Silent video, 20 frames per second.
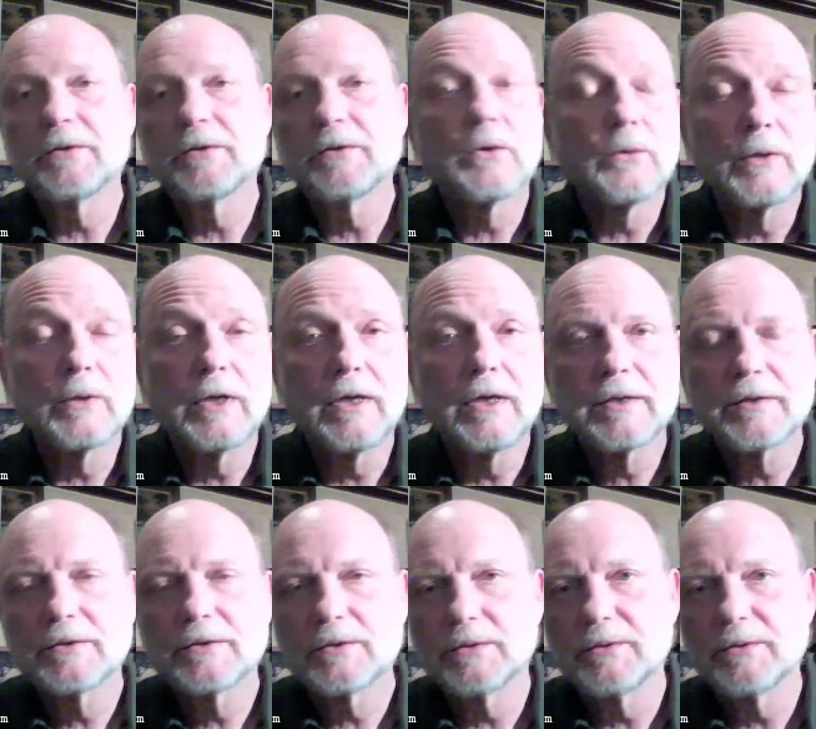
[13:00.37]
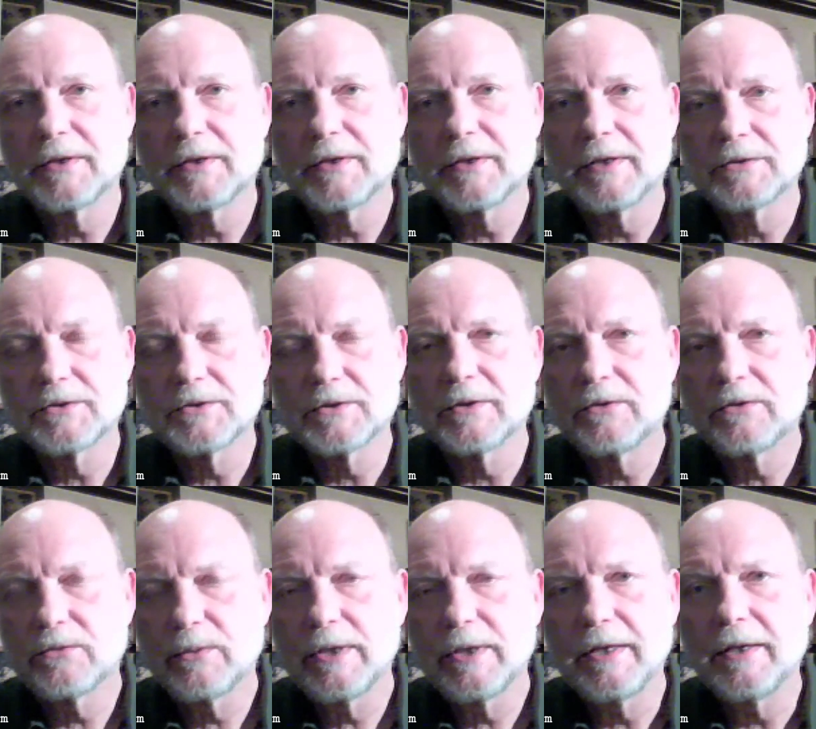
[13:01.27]
and there Iraq in
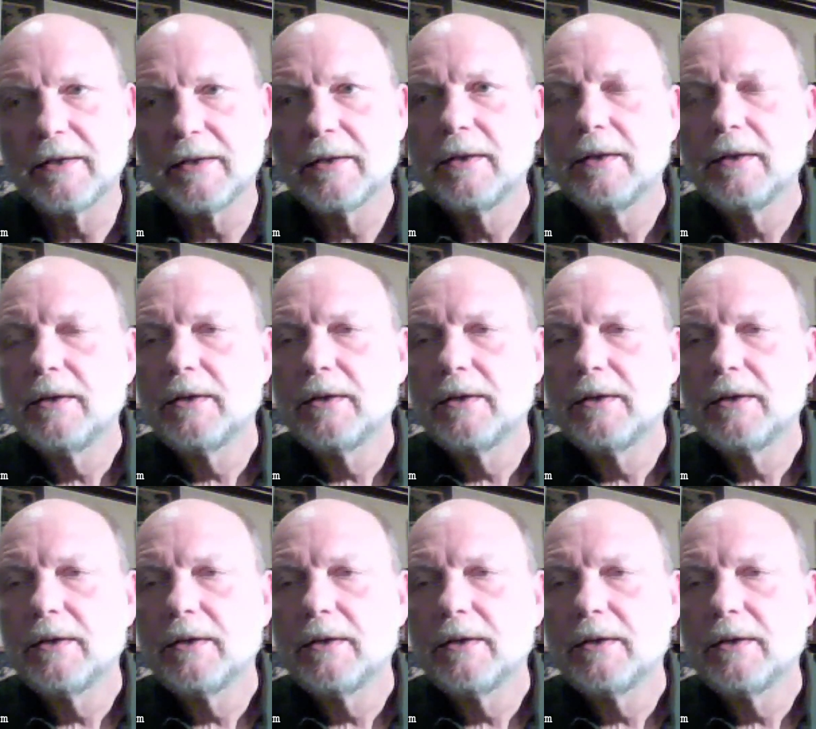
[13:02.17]
2003.